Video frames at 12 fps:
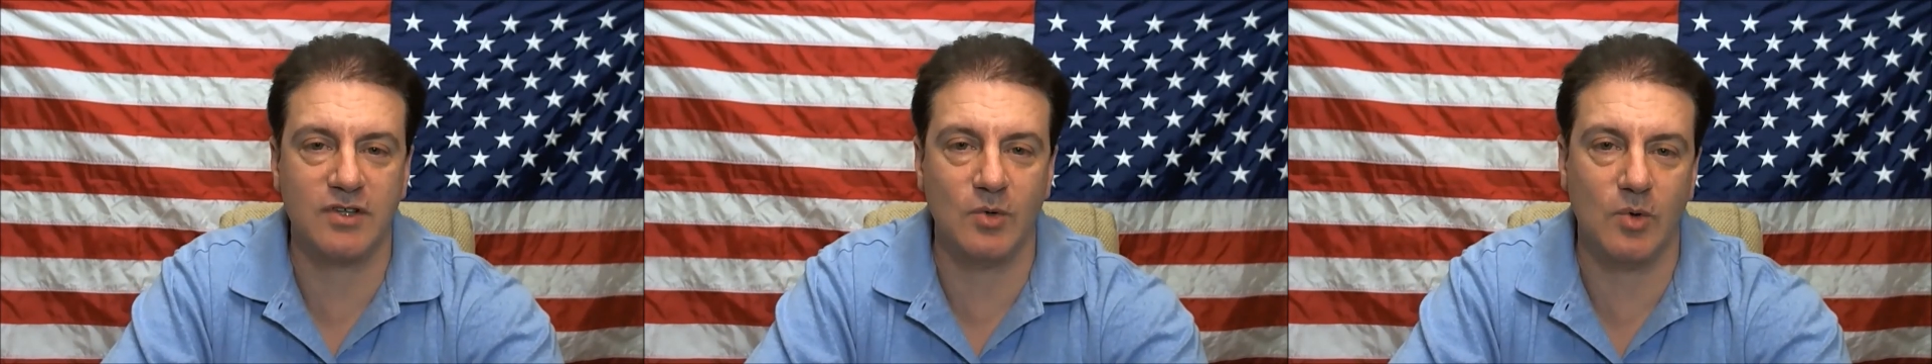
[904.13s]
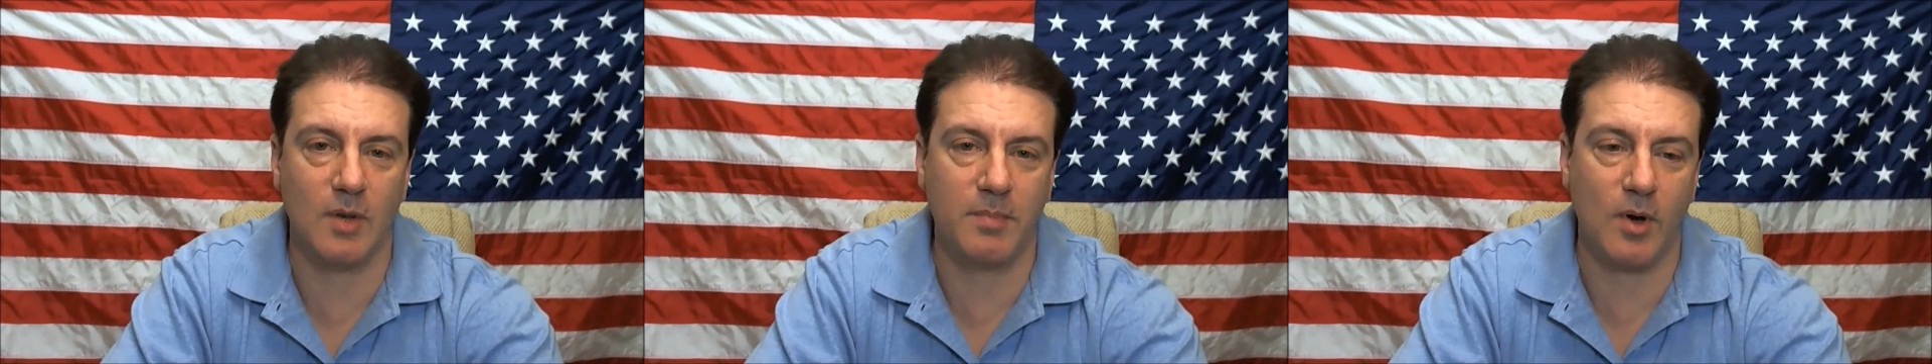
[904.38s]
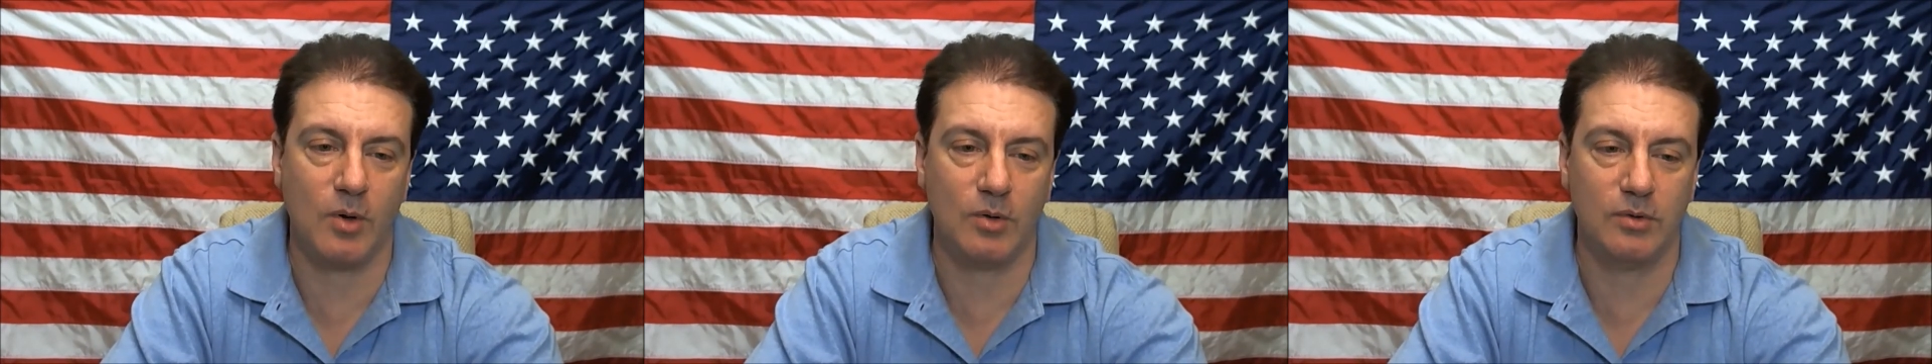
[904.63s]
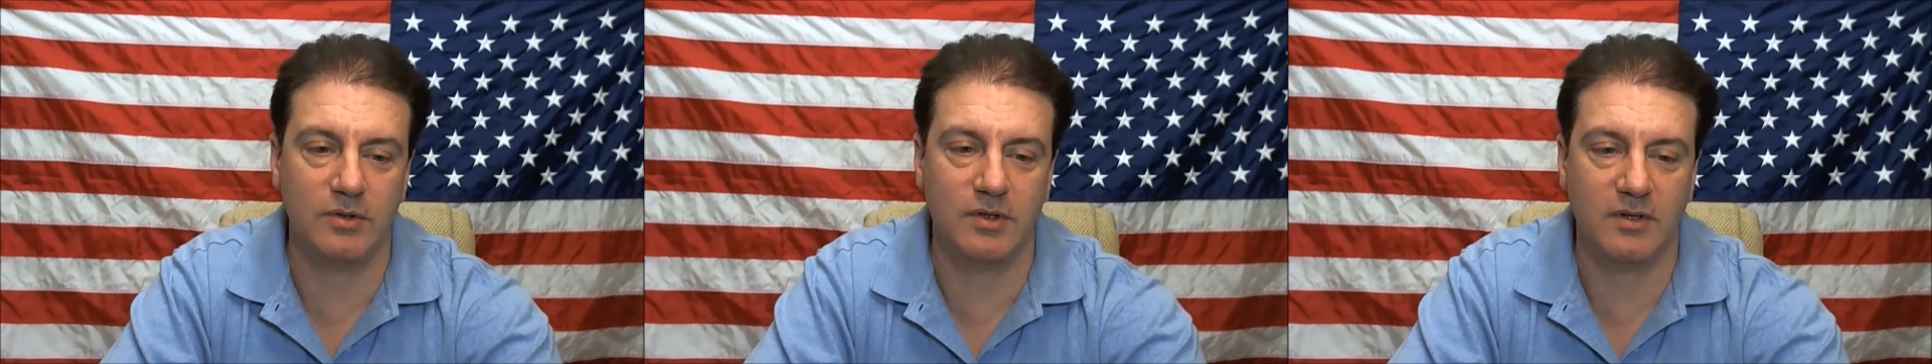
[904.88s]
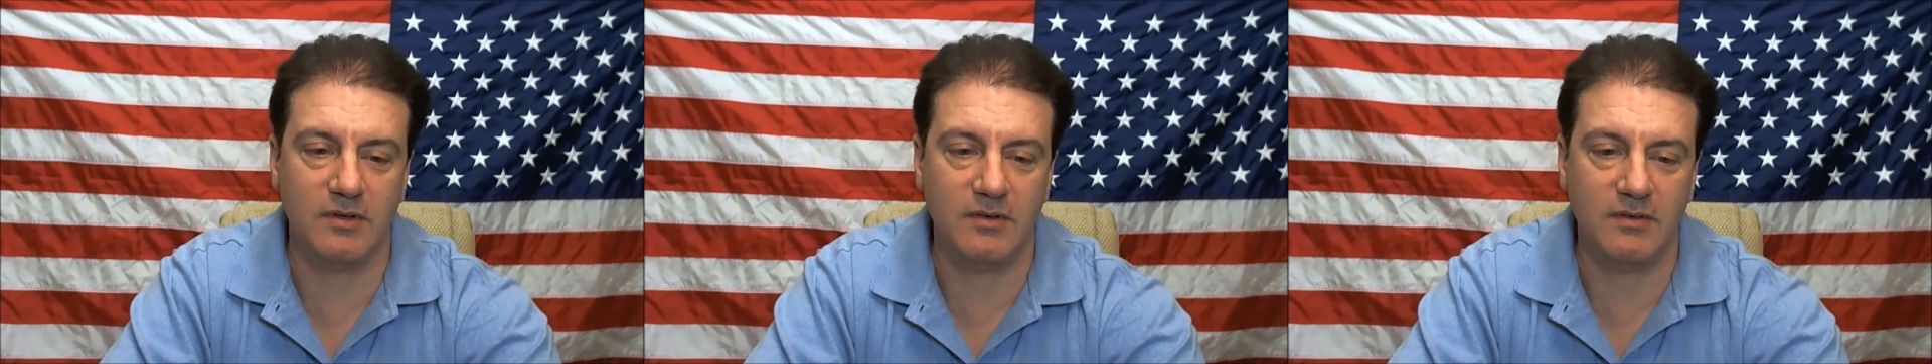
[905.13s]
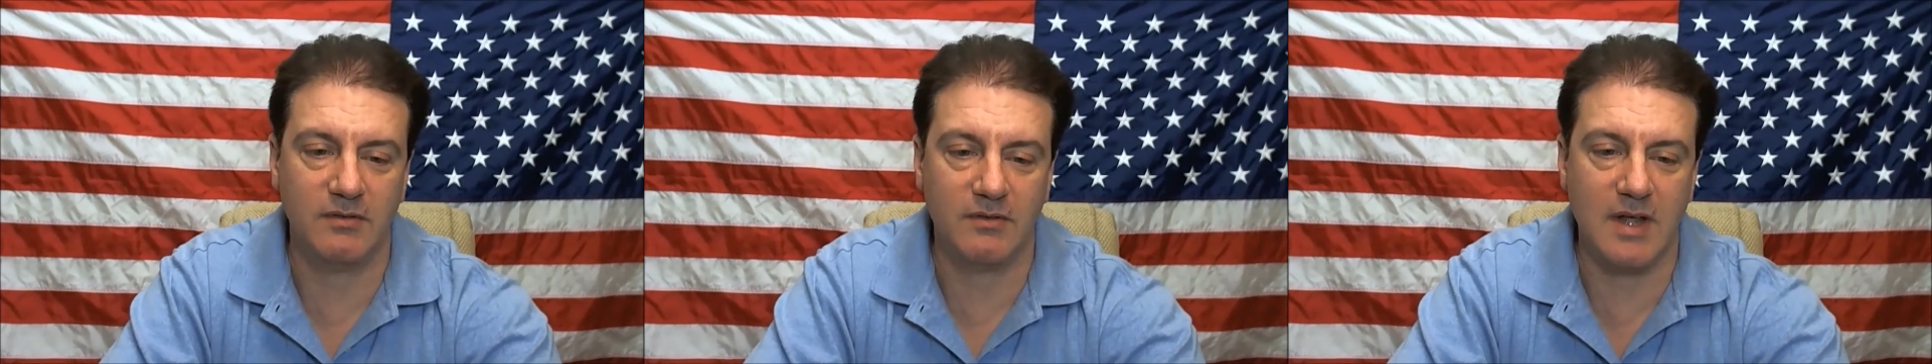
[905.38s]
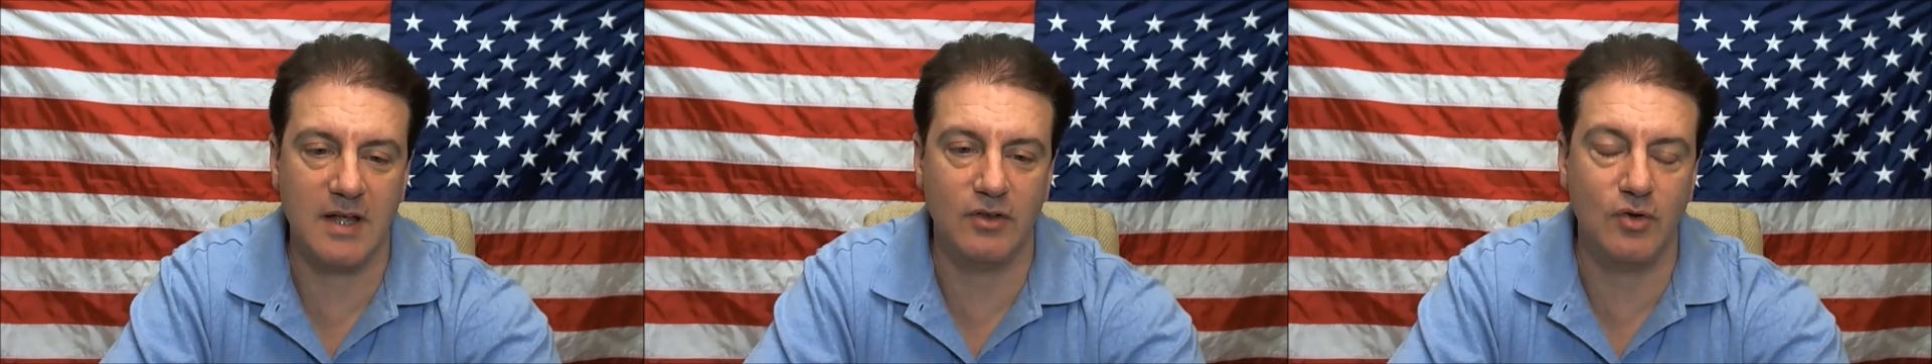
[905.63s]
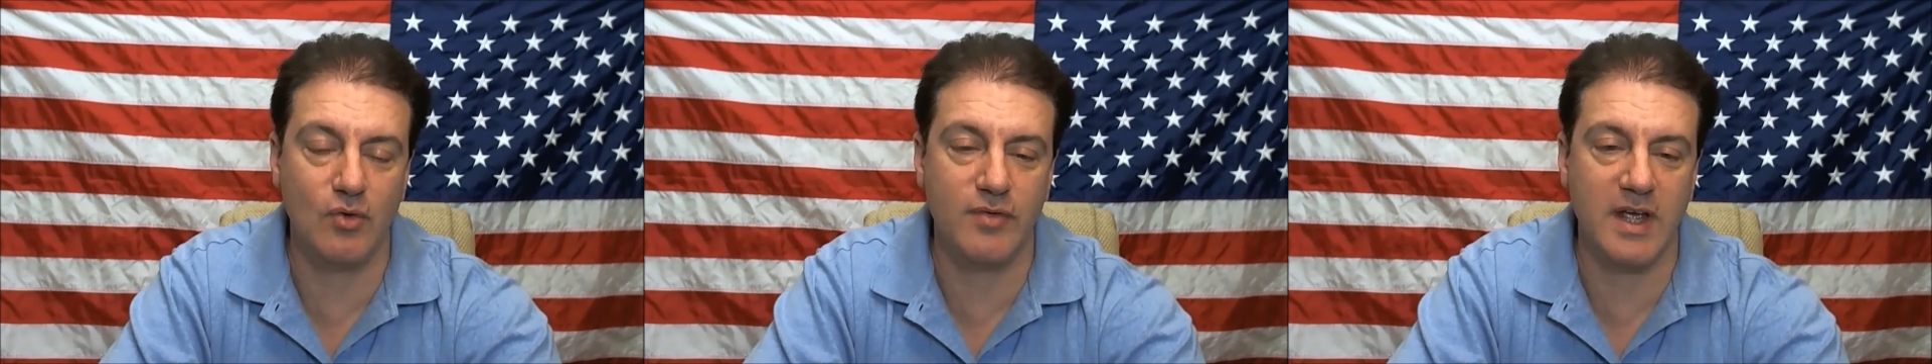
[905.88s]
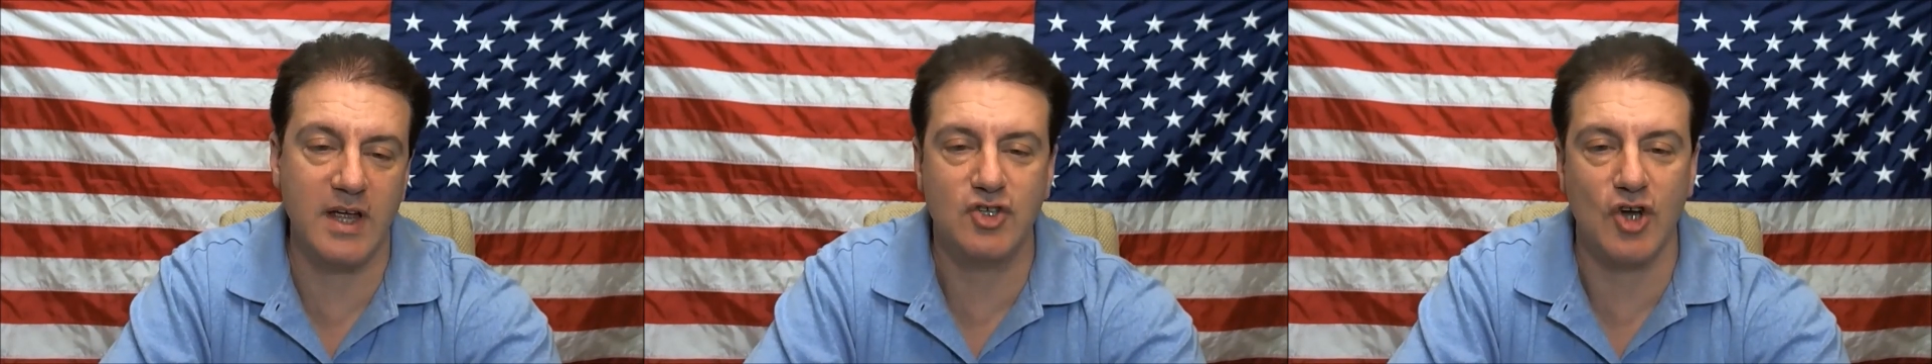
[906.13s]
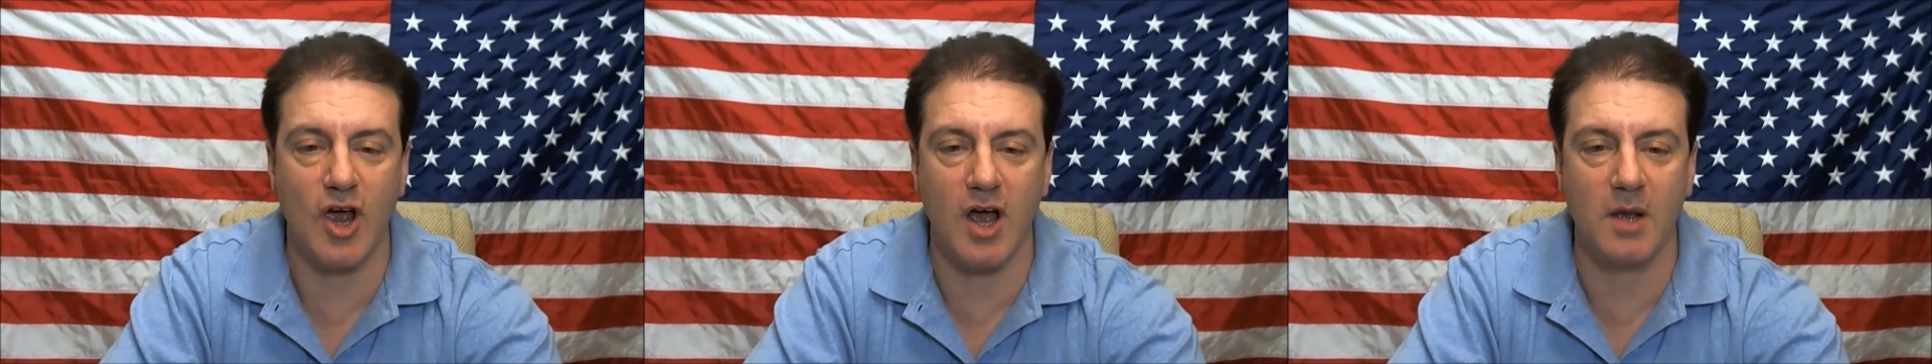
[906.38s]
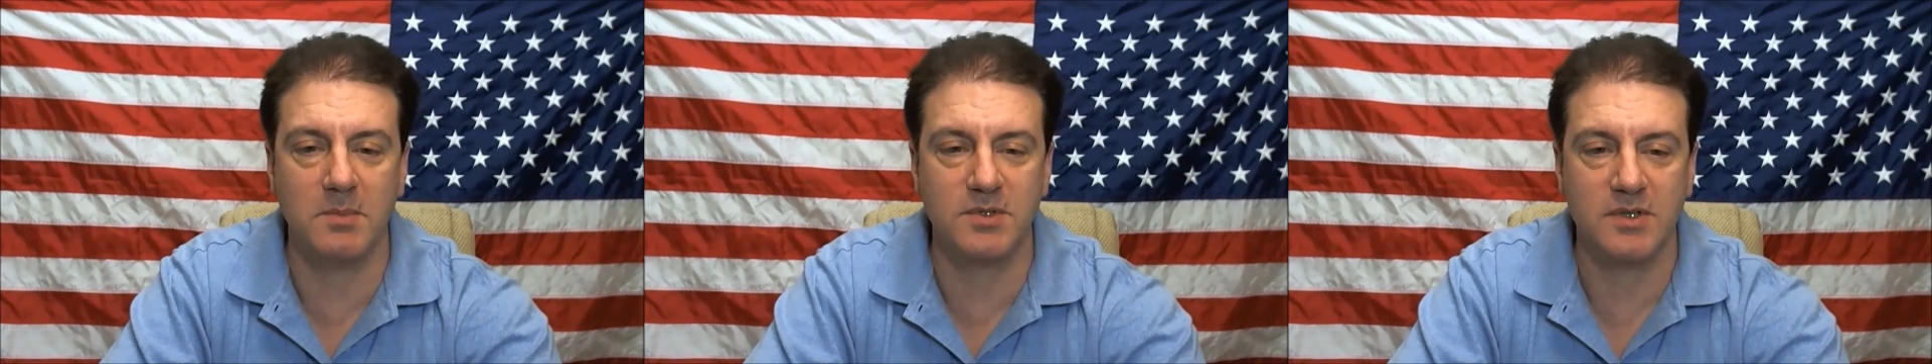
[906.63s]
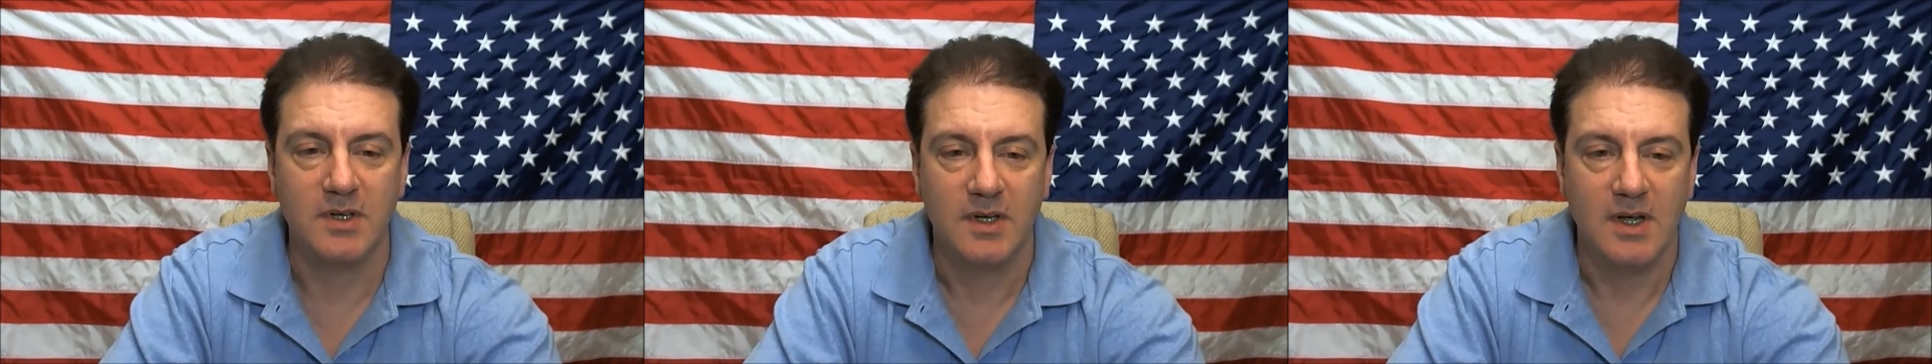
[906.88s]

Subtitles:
to uphold and do their jobs,